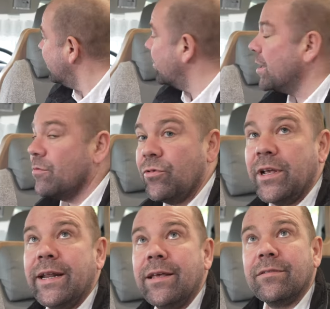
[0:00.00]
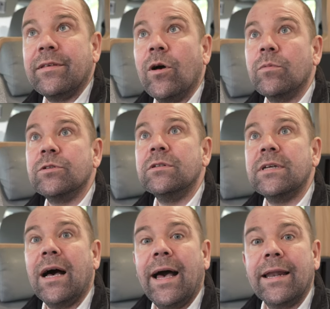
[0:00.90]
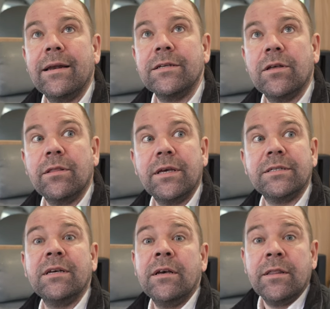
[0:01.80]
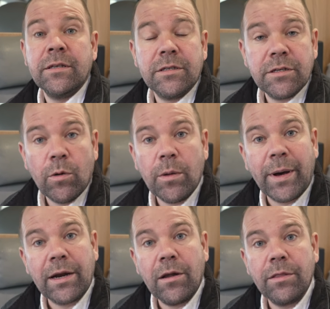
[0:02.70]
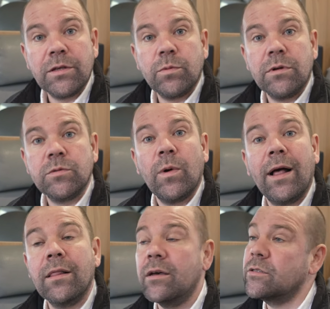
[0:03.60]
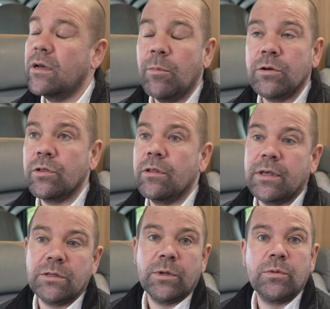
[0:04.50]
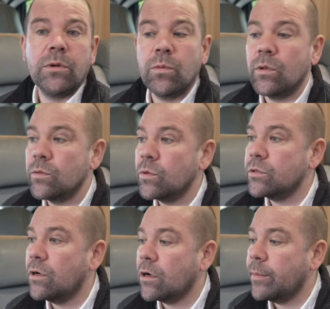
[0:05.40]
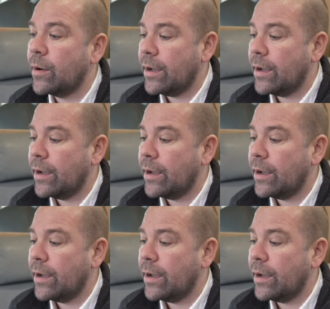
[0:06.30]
I mean, it really is. The options are endless on this. There's a solar panel on this one as well, as amongst other things, which we'll talk about